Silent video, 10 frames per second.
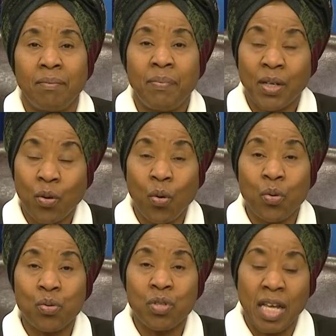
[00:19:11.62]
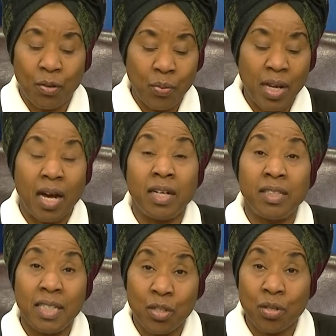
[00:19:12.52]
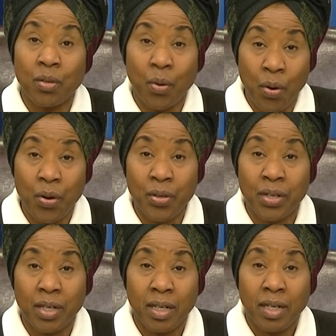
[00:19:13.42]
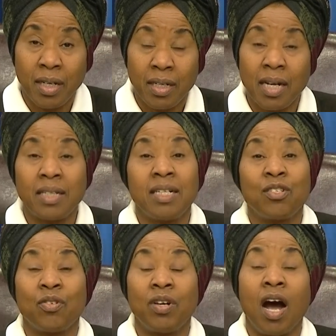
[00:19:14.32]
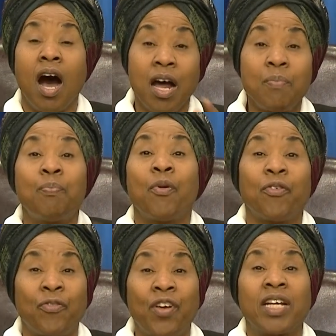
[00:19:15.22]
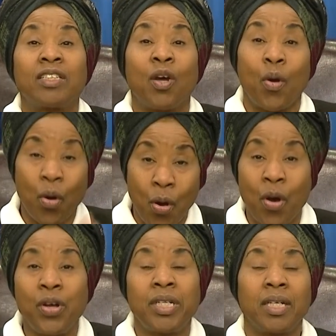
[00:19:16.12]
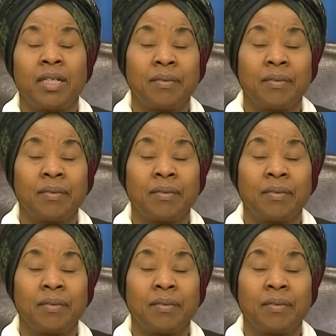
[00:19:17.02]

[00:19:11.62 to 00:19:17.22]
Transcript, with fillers: because that we are on this earth, that is an imperfect earth,